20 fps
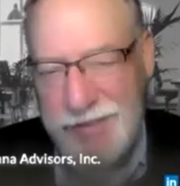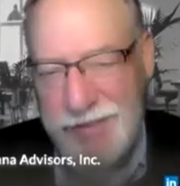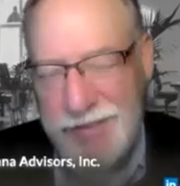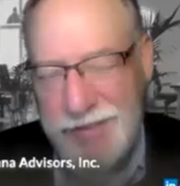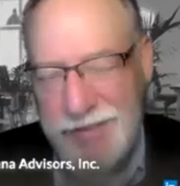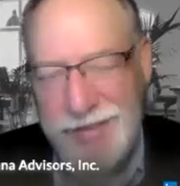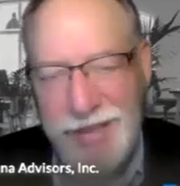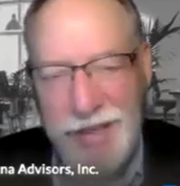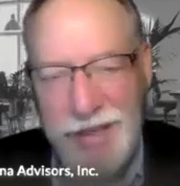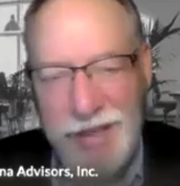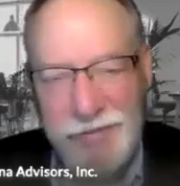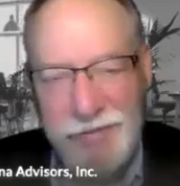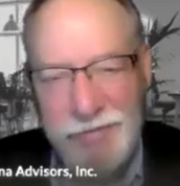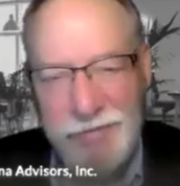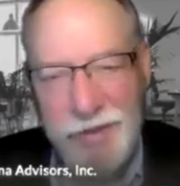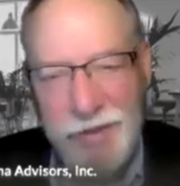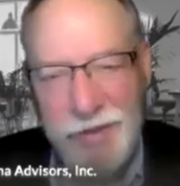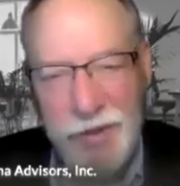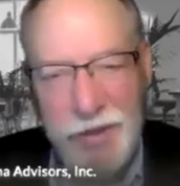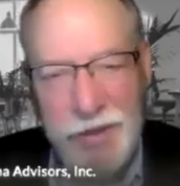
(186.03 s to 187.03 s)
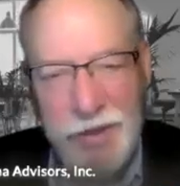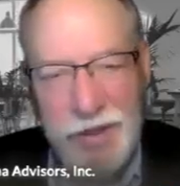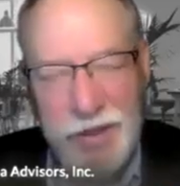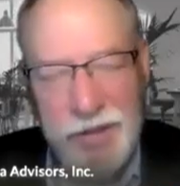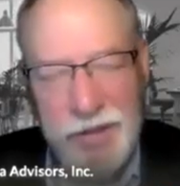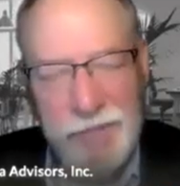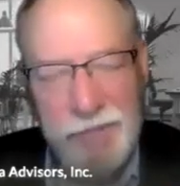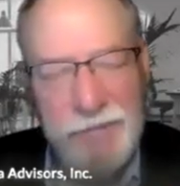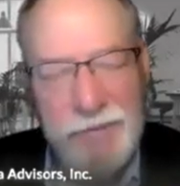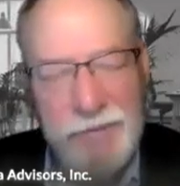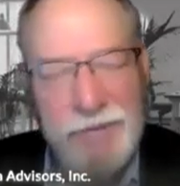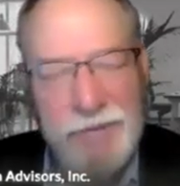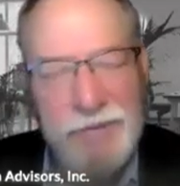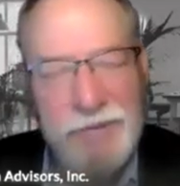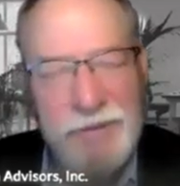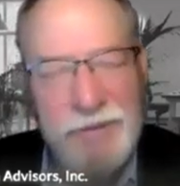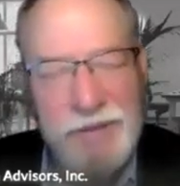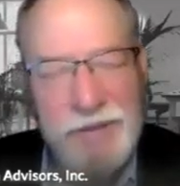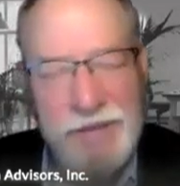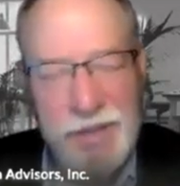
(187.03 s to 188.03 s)
is a very
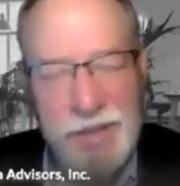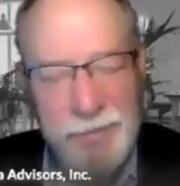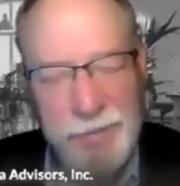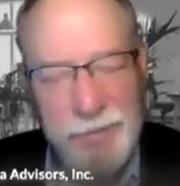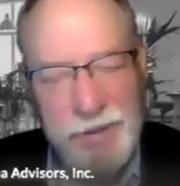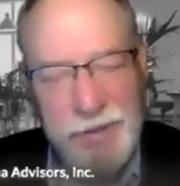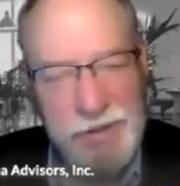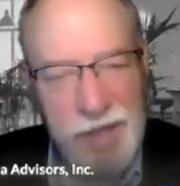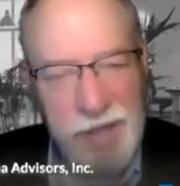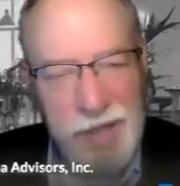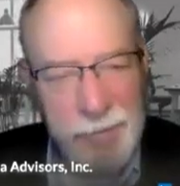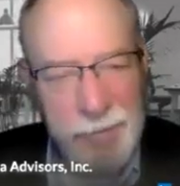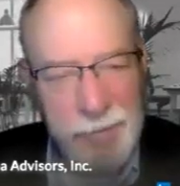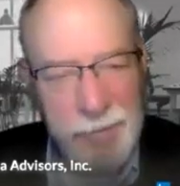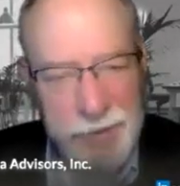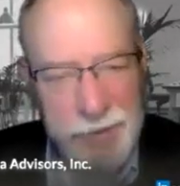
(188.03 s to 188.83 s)
deep topic,